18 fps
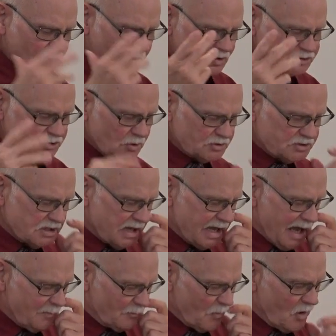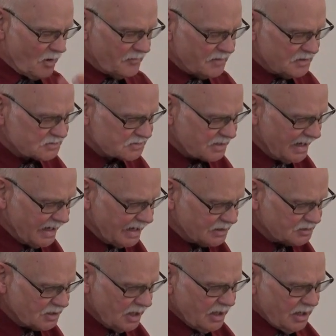So she kept all these
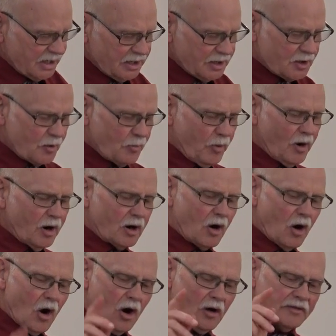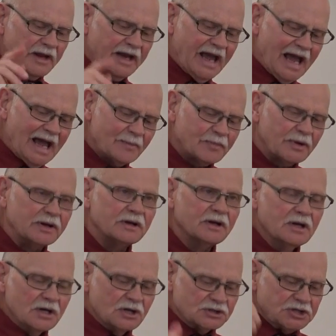things in her heart. All that
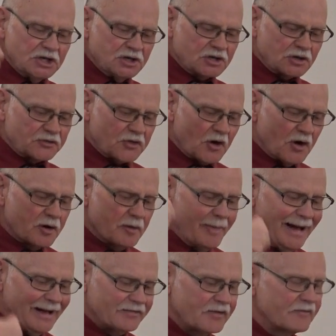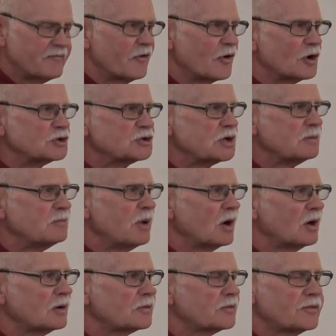happened, she thought about the virgin
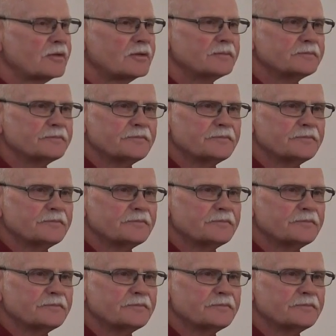birth,